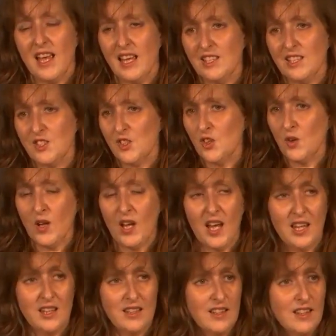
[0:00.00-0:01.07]
and you
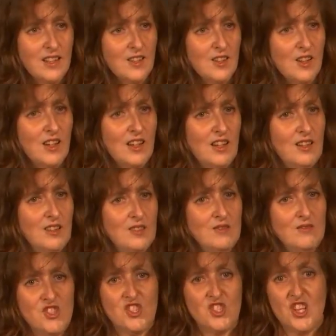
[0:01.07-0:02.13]
can uh,
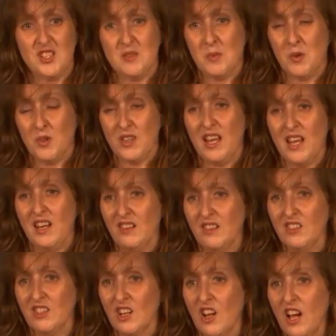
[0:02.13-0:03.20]
decide to put that
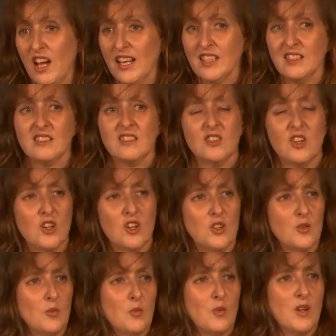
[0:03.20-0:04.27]
online
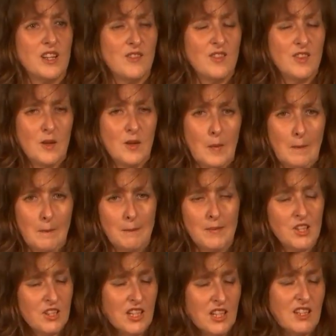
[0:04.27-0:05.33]
on one of the
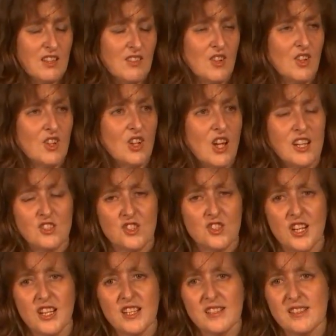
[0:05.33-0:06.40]
myriad of online
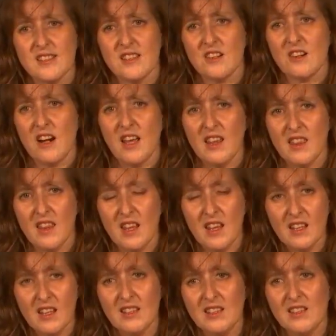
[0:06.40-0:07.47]
trees that are out
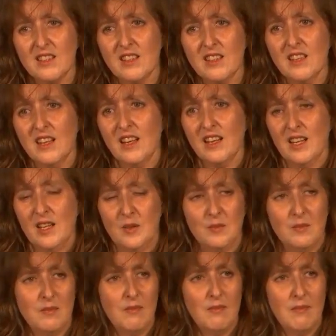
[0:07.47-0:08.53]
there.
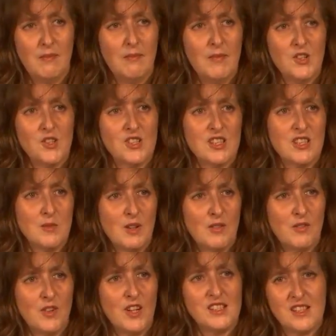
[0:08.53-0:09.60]
Um, most of them
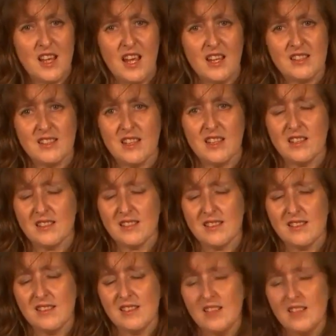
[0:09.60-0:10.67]
are free to
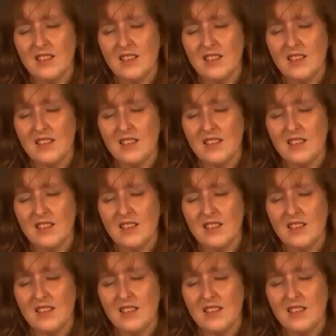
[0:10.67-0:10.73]
access